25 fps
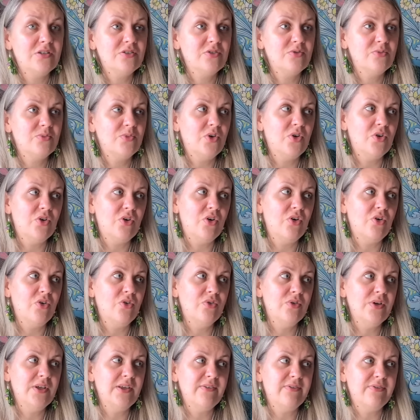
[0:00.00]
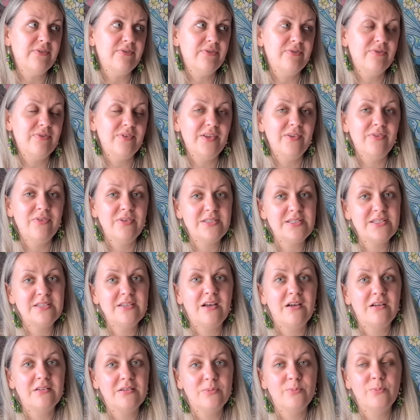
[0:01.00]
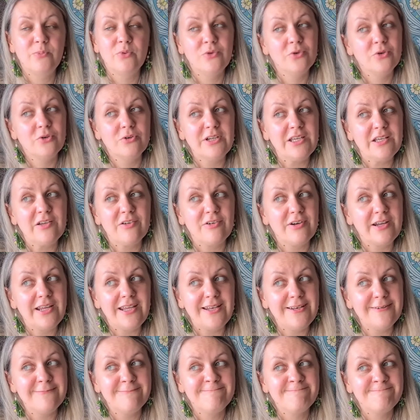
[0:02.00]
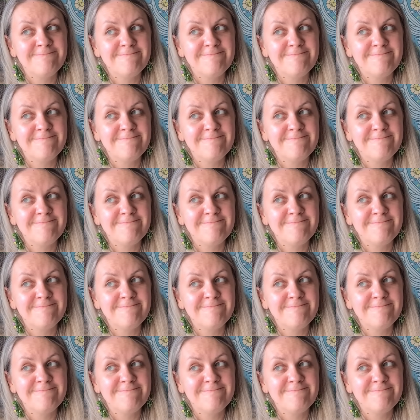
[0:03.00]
tomorrow if it's not pouring rain.